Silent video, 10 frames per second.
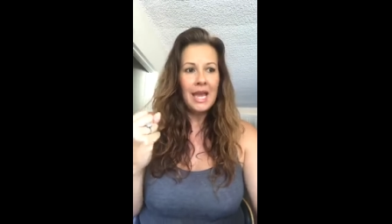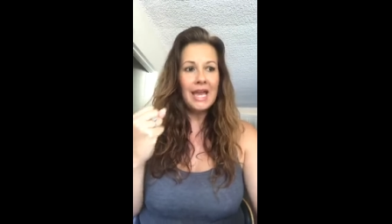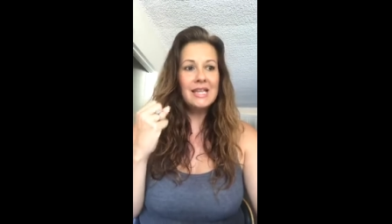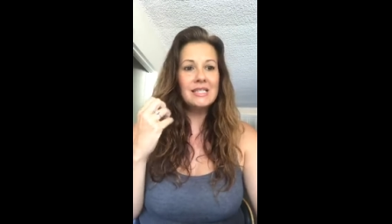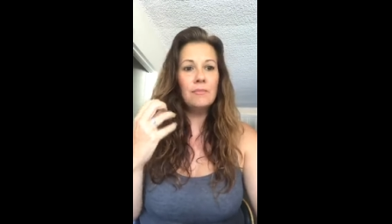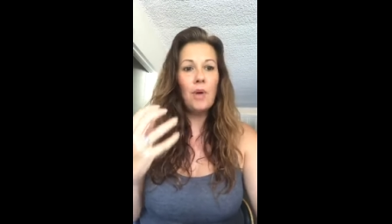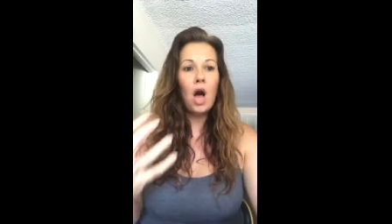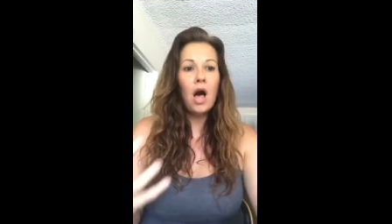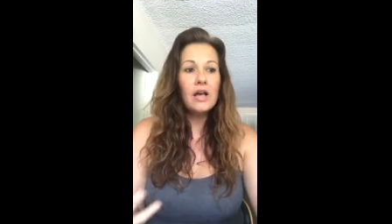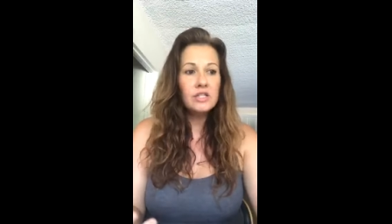it is
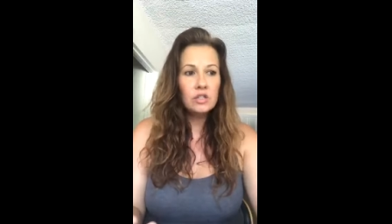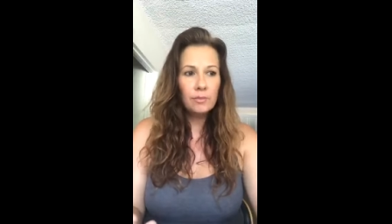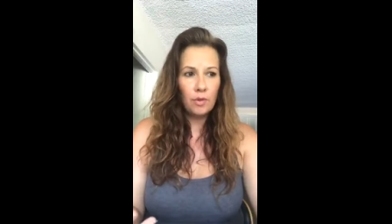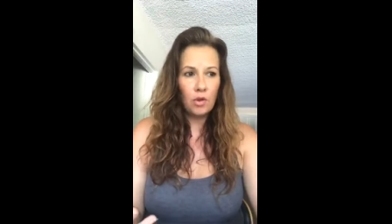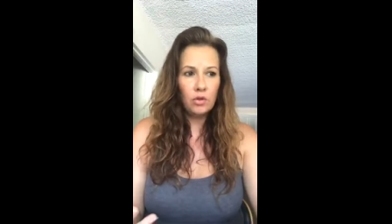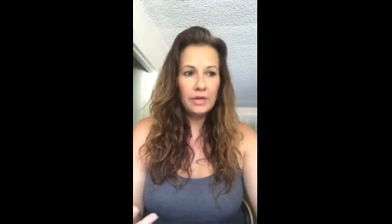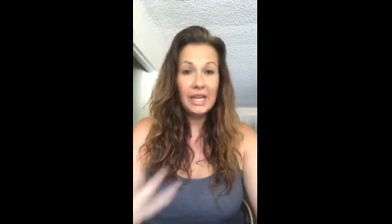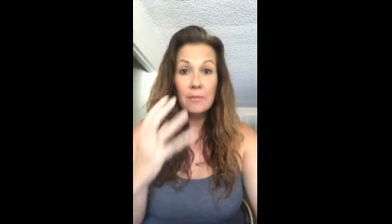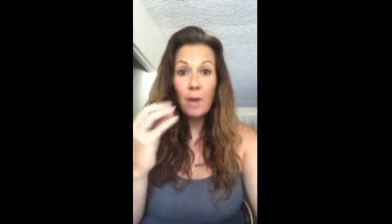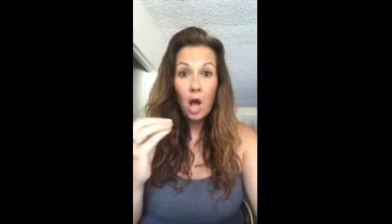impossible
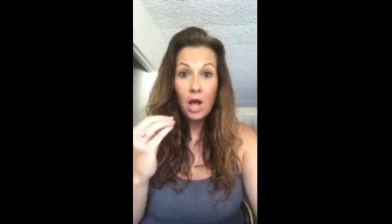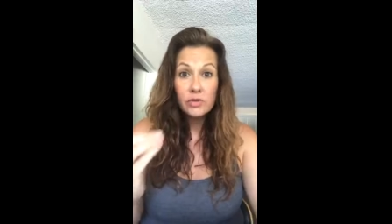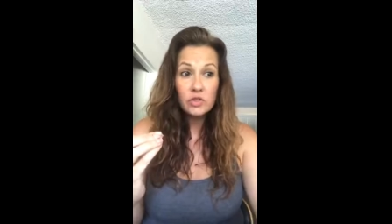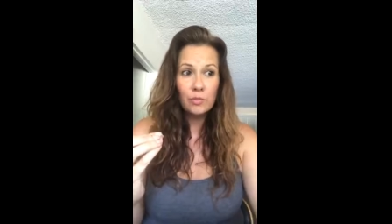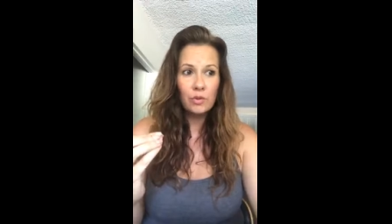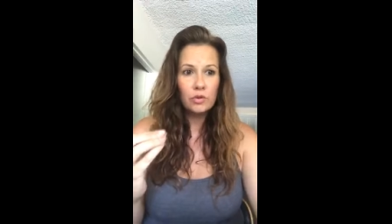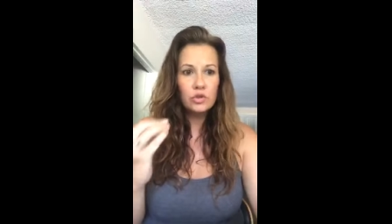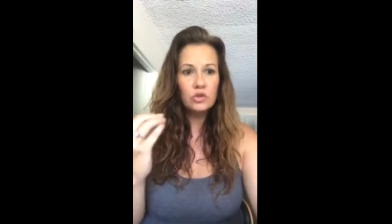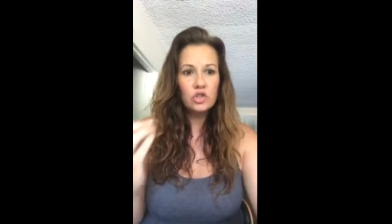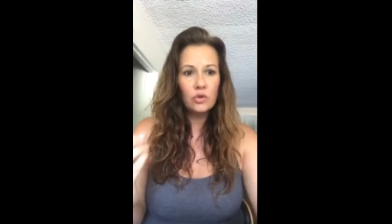
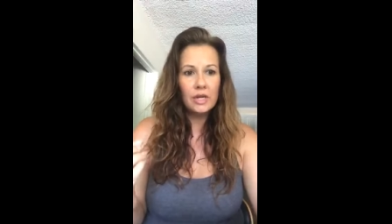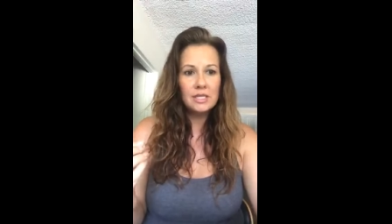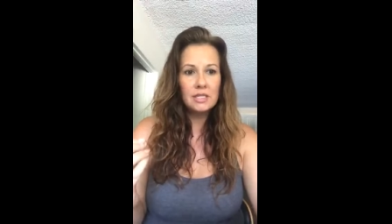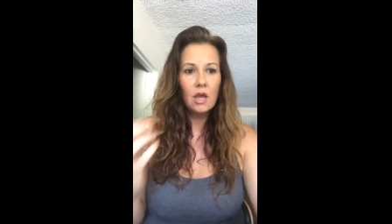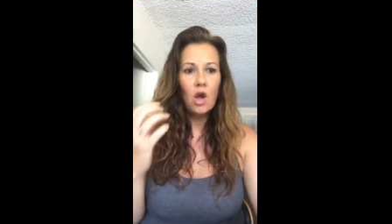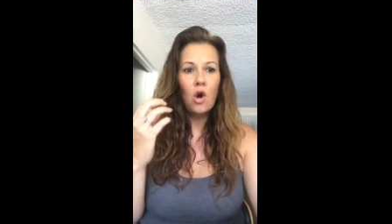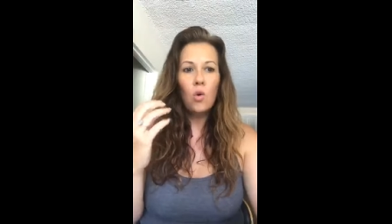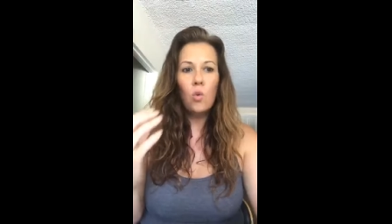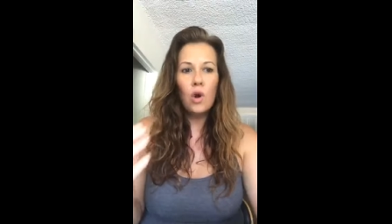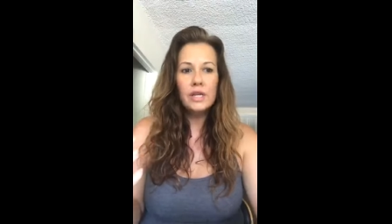to trust
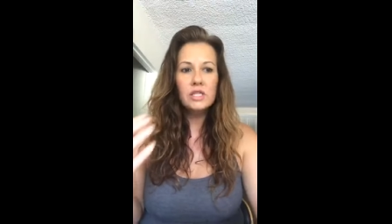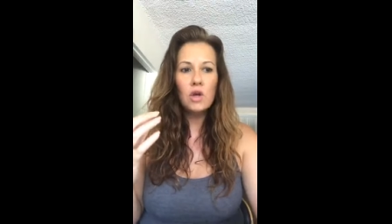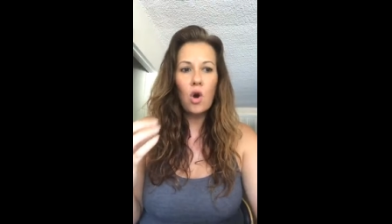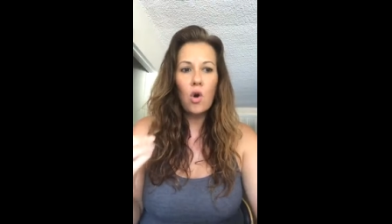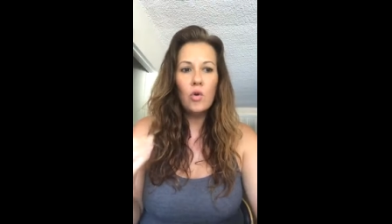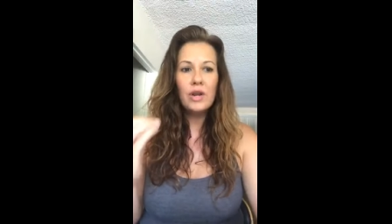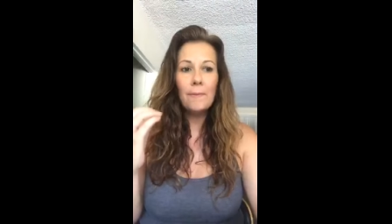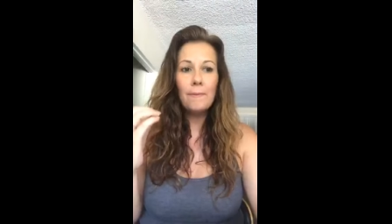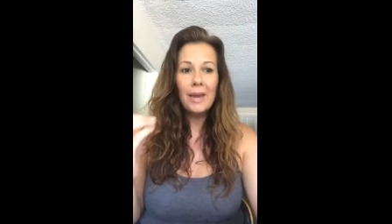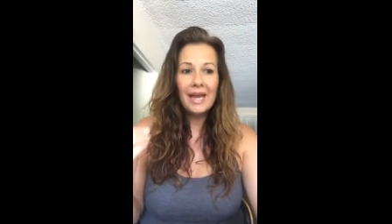one's own
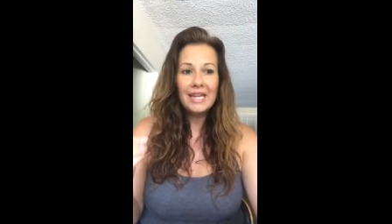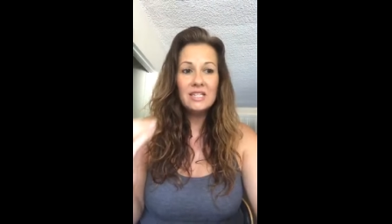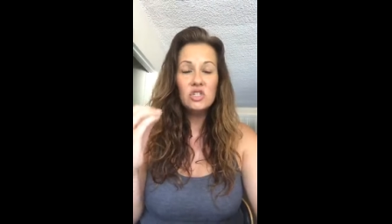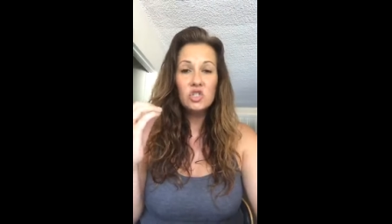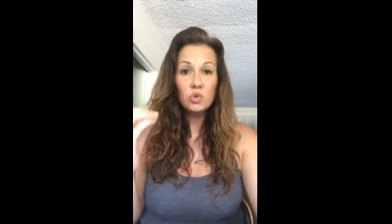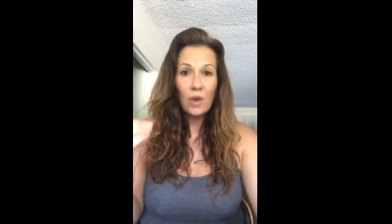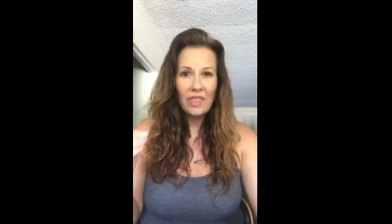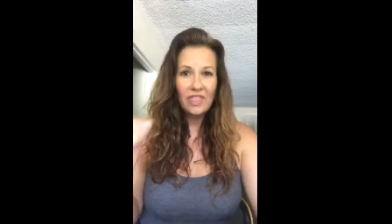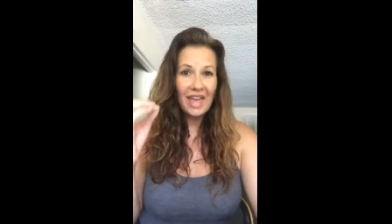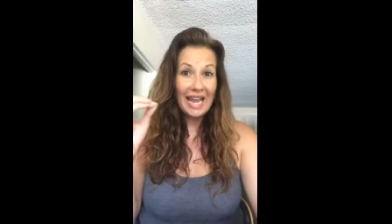petty
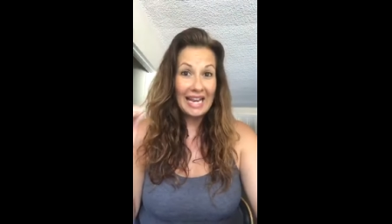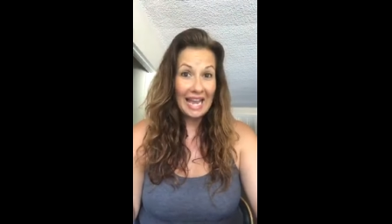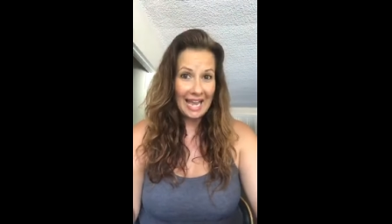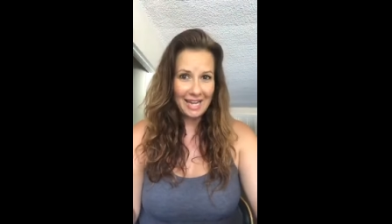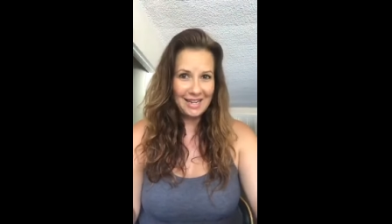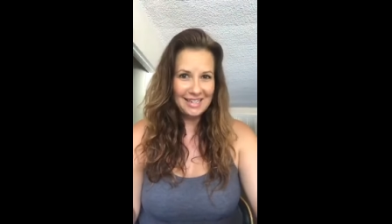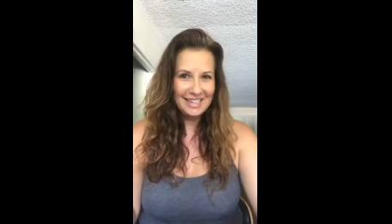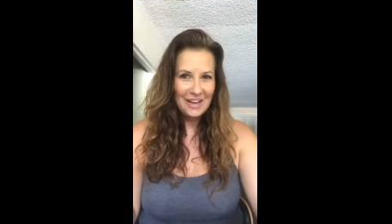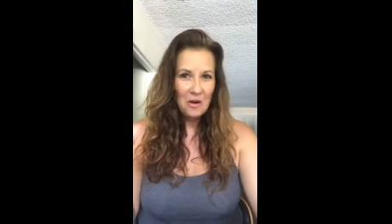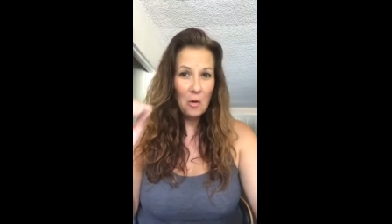strength again.
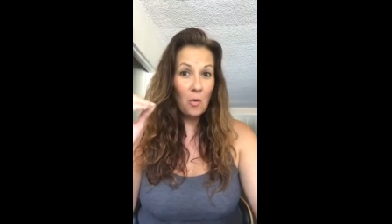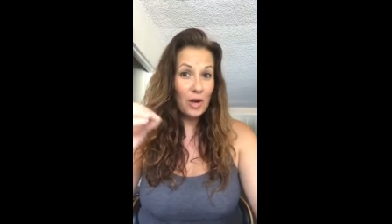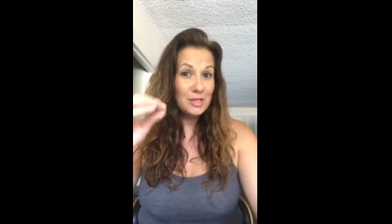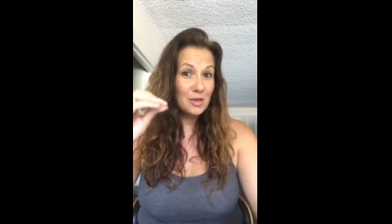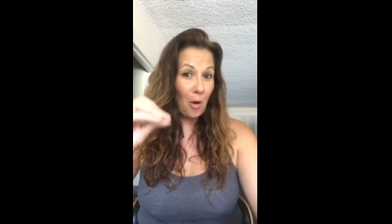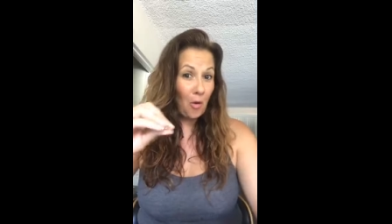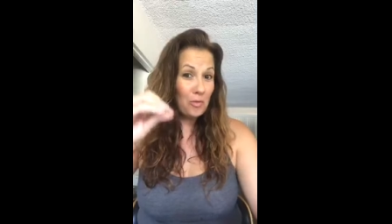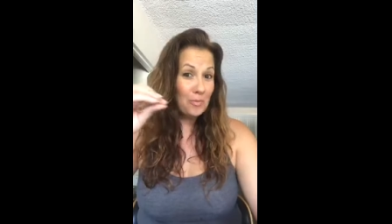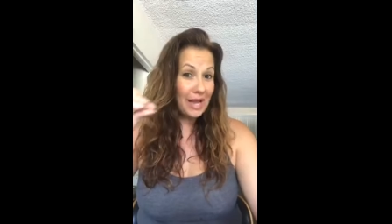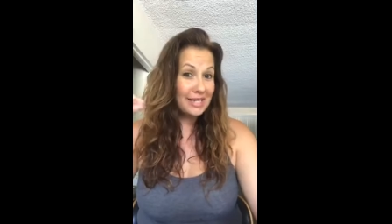One's
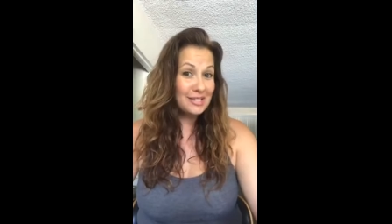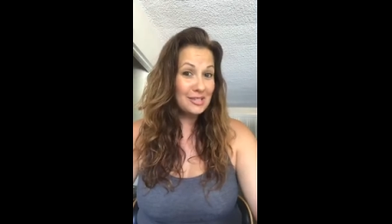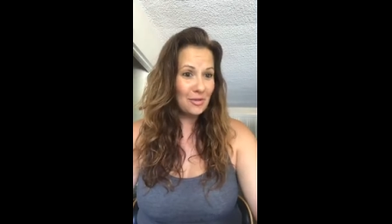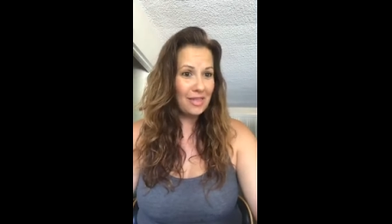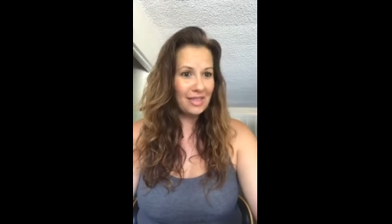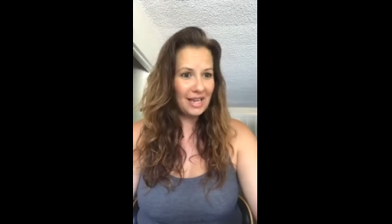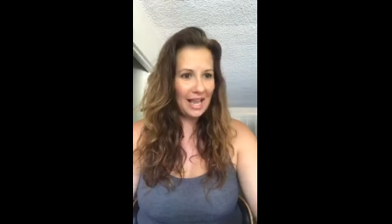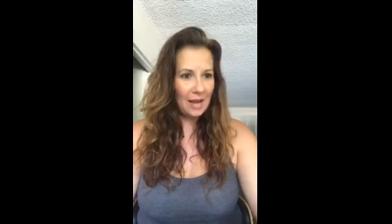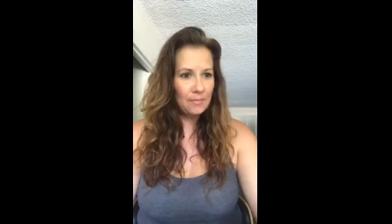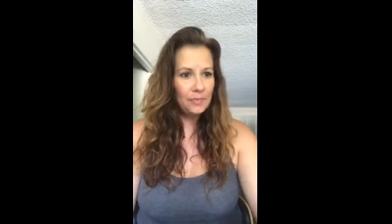own petty strength
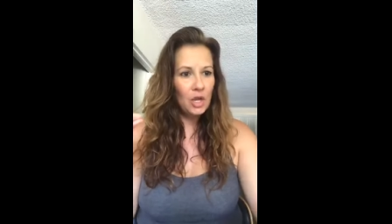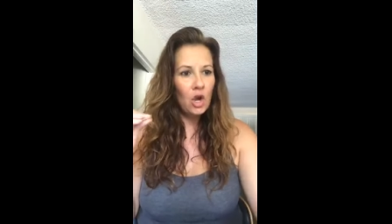again.